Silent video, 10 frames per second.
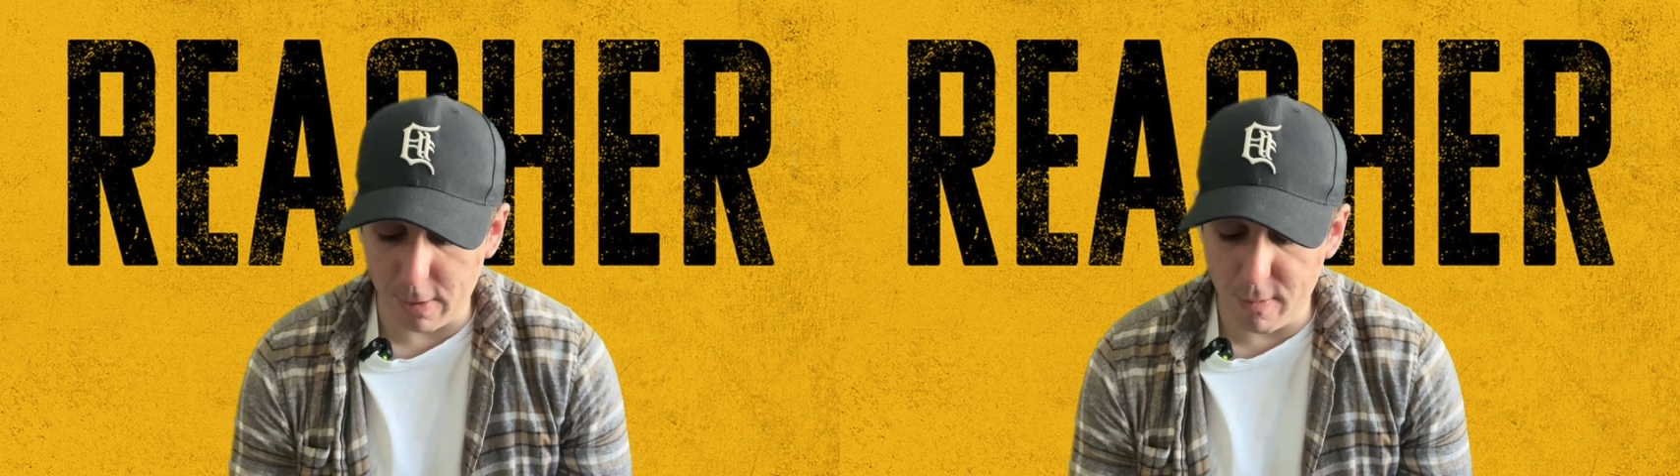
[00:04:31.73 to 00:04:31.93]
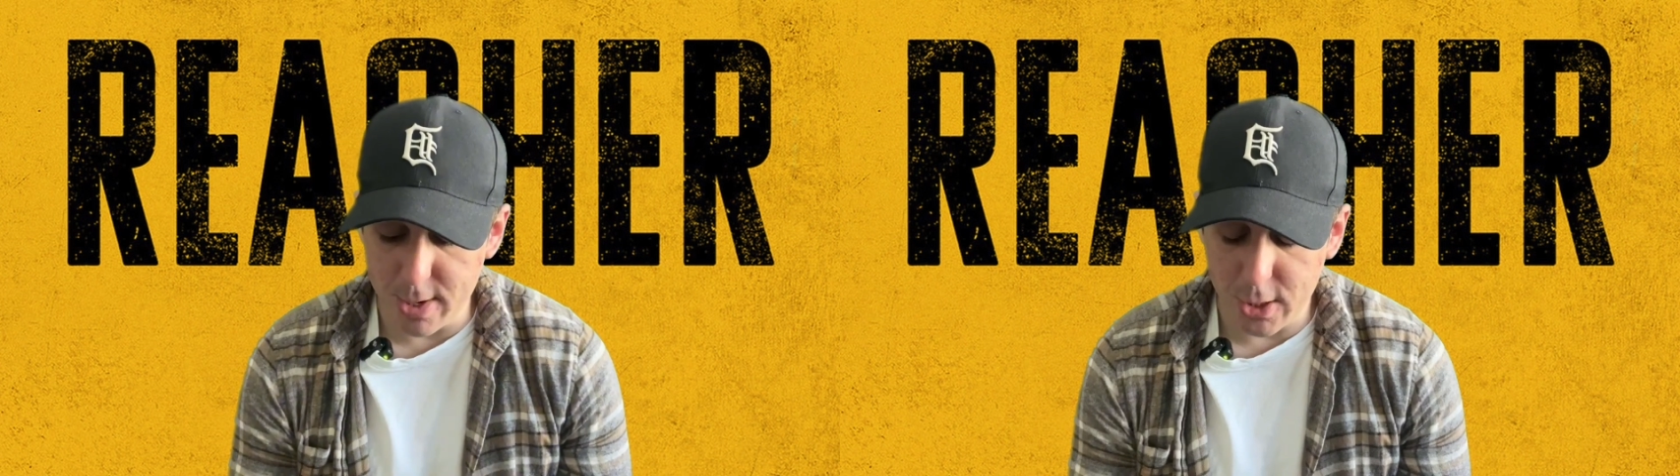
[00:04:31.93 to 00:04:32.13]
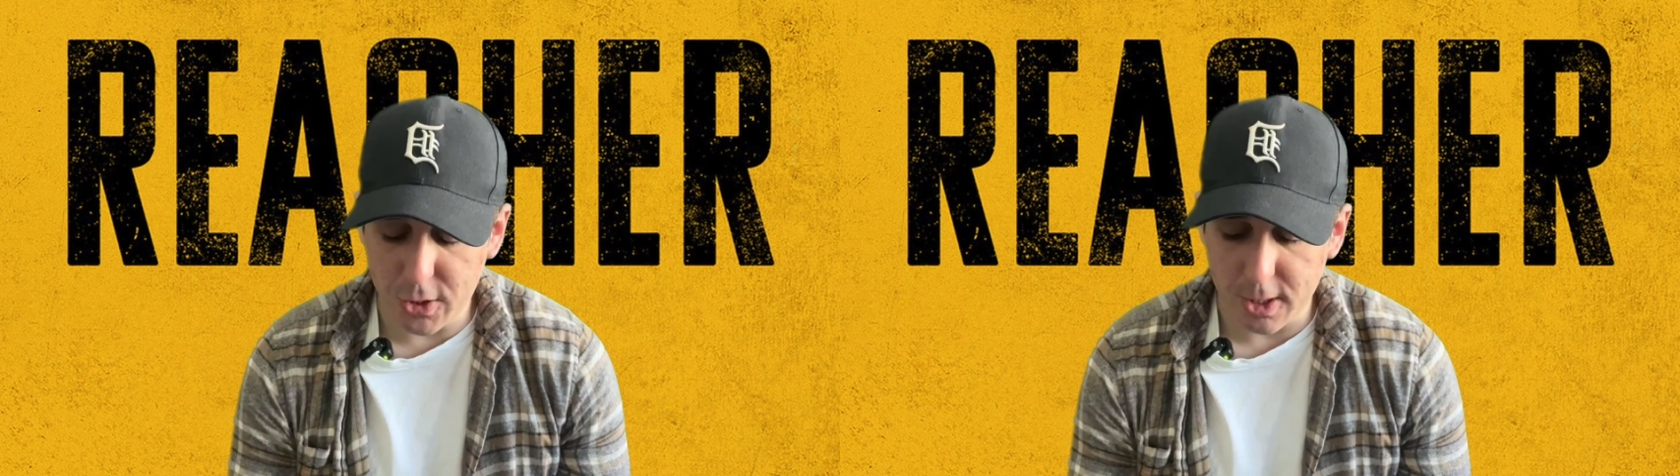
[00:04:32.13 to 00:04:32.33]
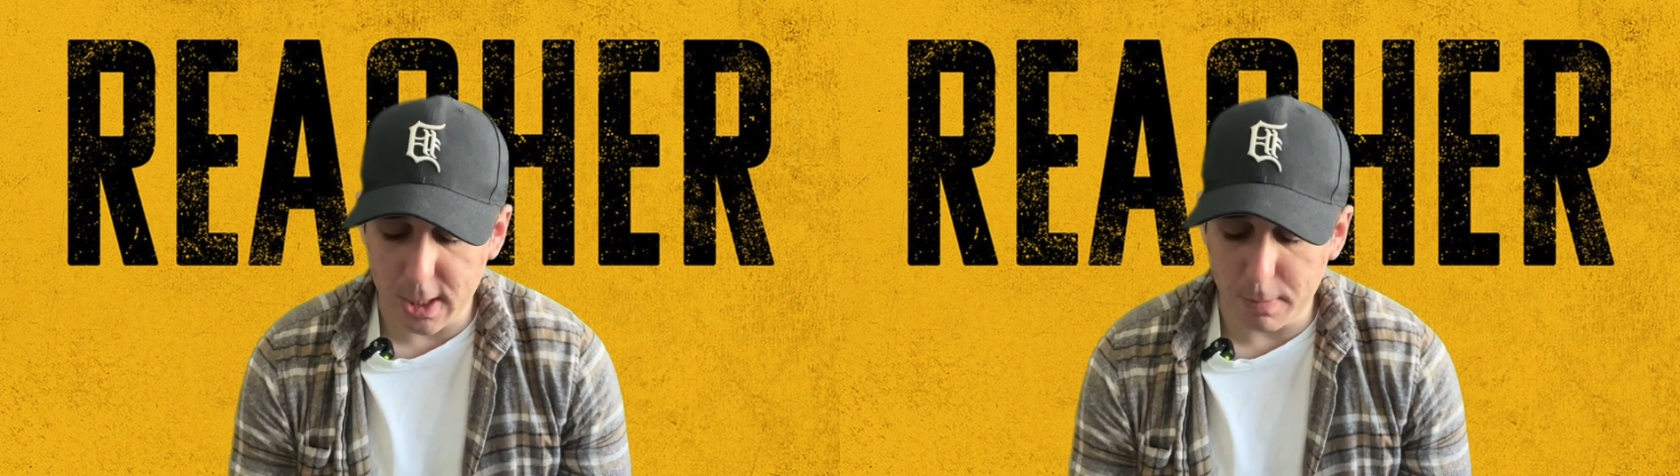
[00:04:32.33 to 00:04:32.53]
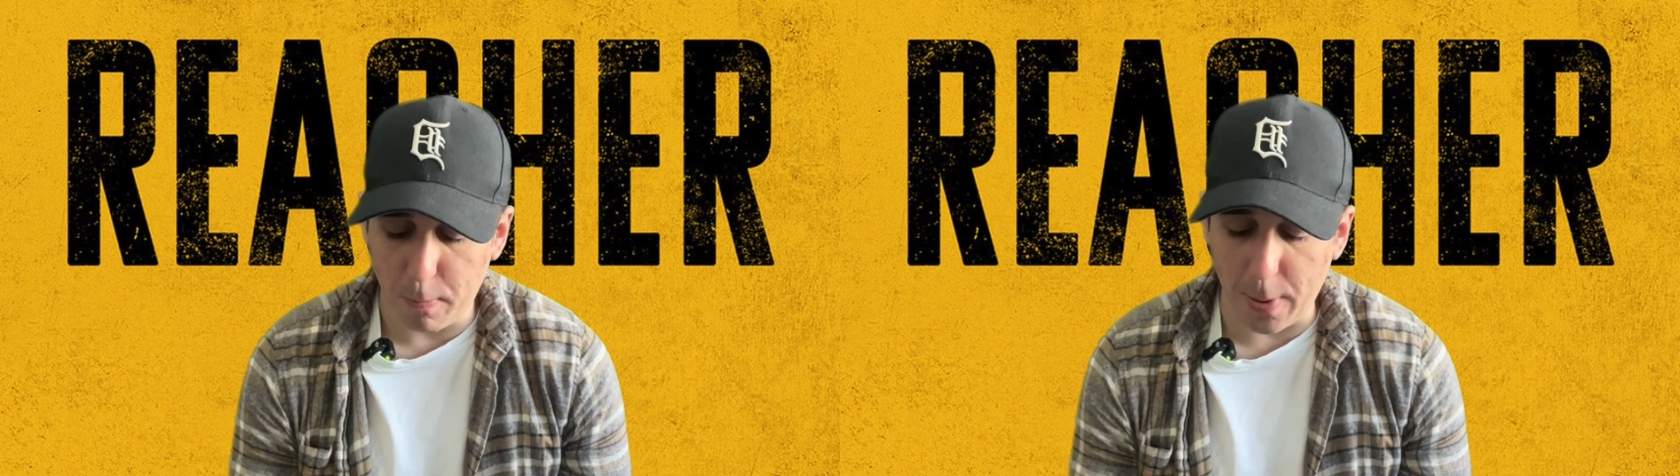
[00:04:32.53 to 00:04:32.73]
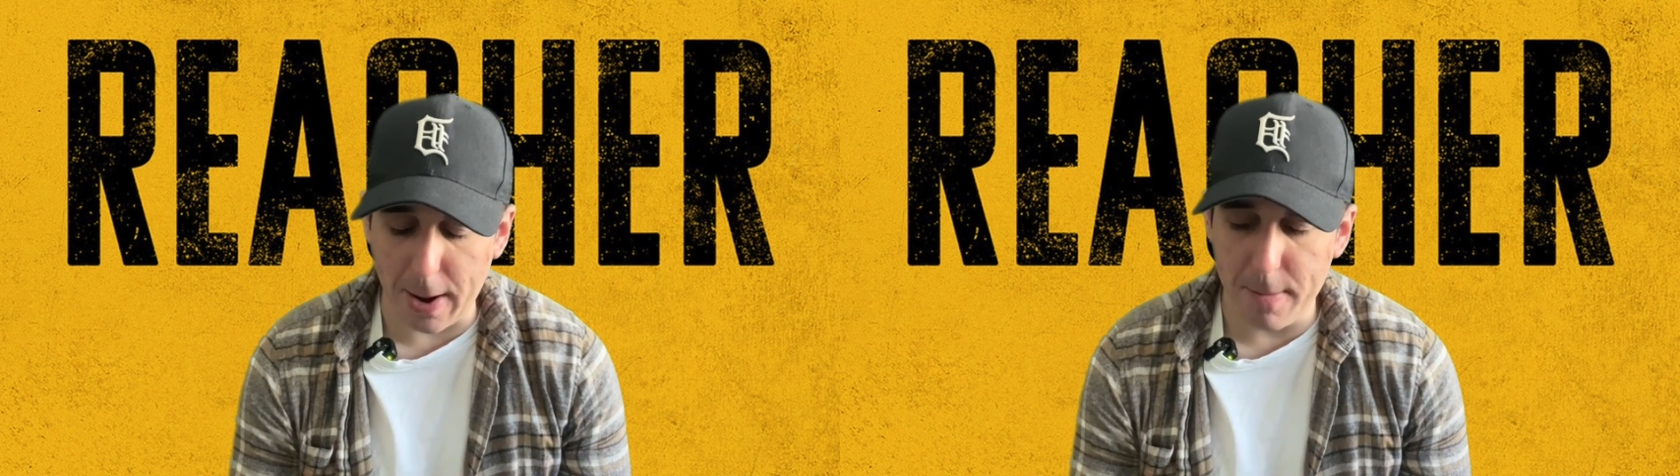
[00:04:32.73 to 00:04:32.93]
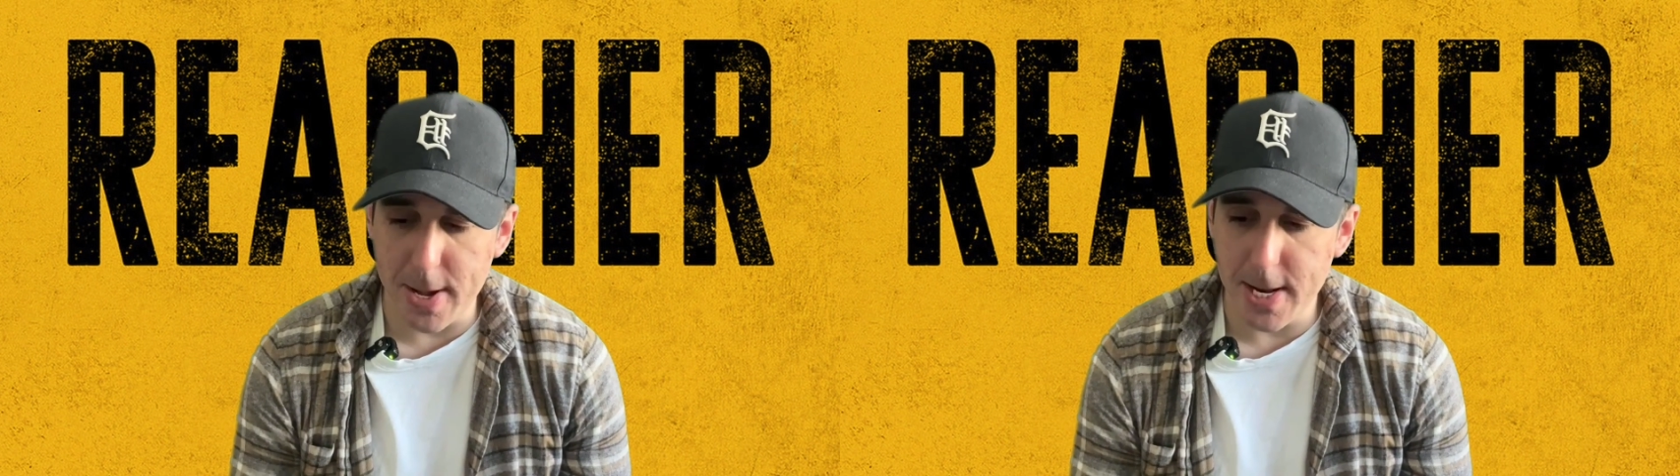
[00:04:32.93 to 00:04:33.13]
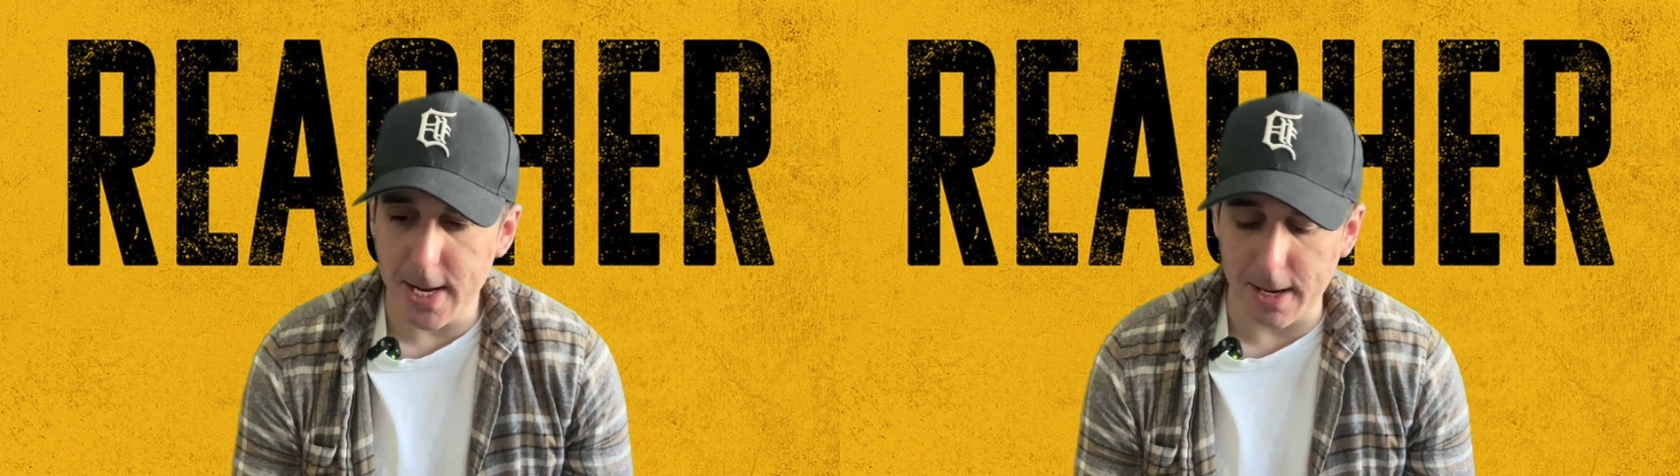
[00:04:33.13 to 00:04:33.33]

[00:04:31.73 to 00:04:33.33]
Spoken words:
Richardson as Batman,